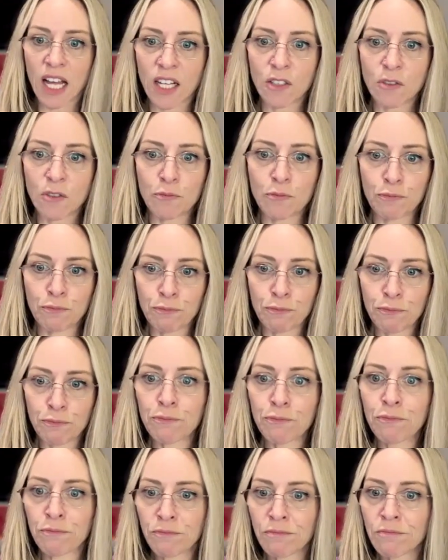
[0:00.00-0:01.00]

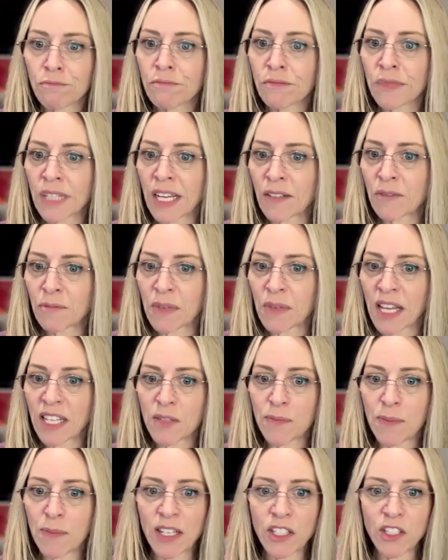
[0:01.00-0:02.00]
Um, yeah,
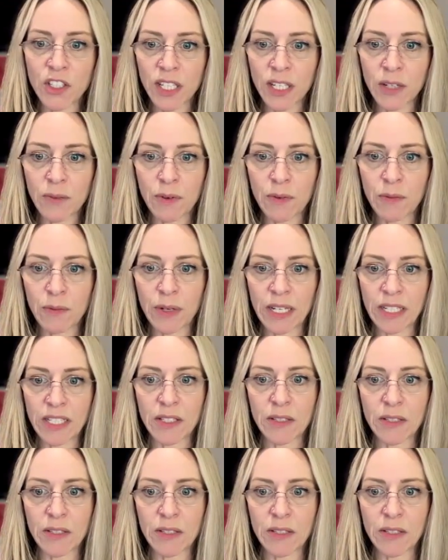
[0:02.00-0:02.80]
especially when